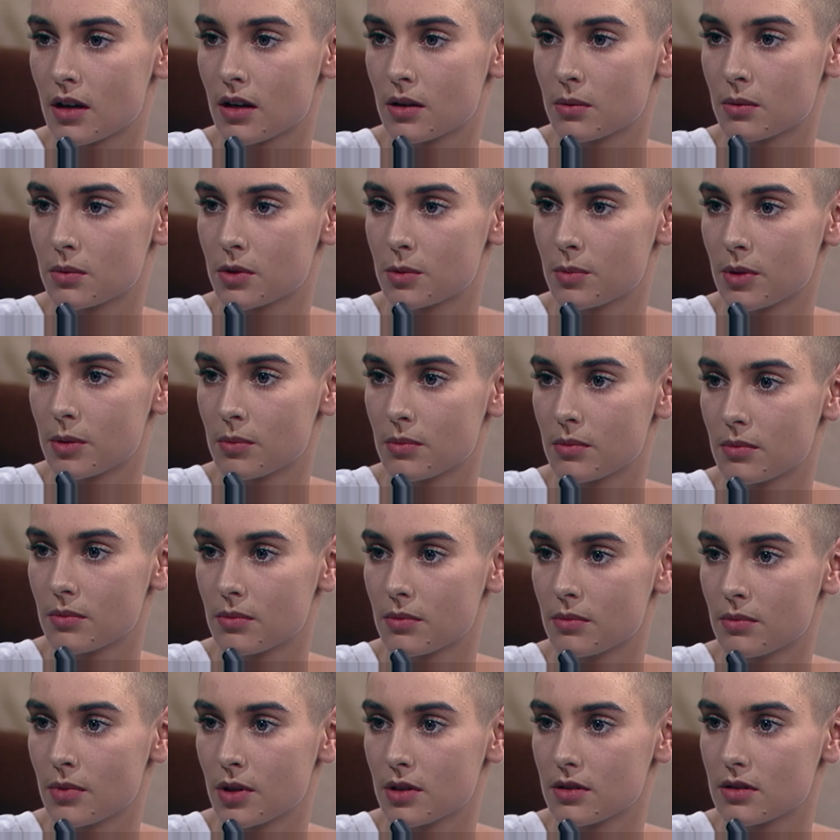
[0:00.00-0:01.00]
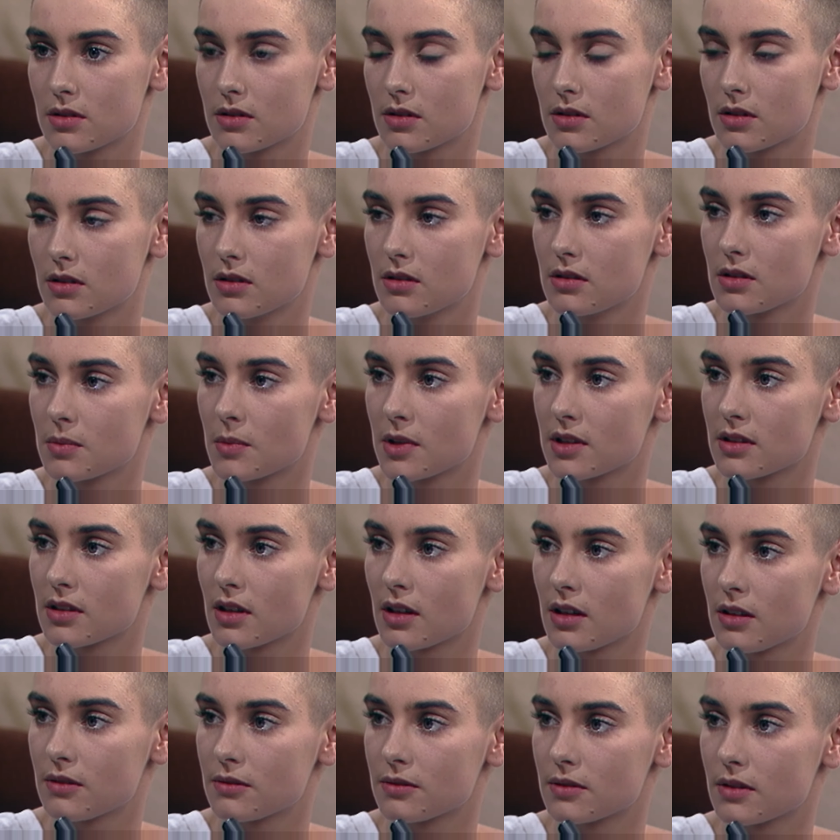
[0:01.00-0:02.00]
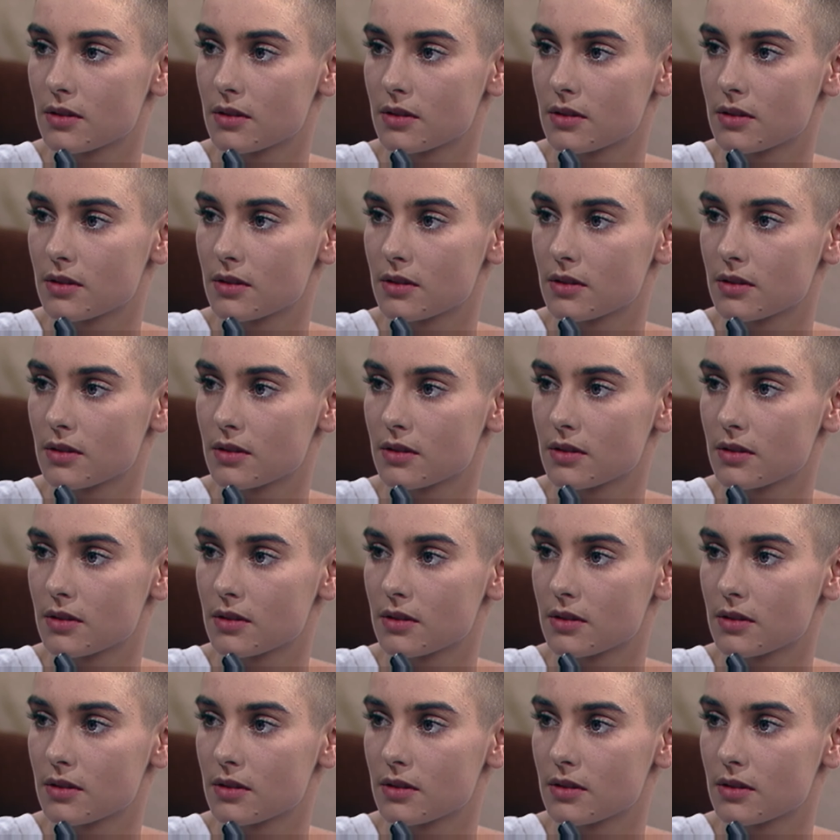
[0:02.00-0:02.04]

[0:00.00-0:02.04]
would be most true to myself.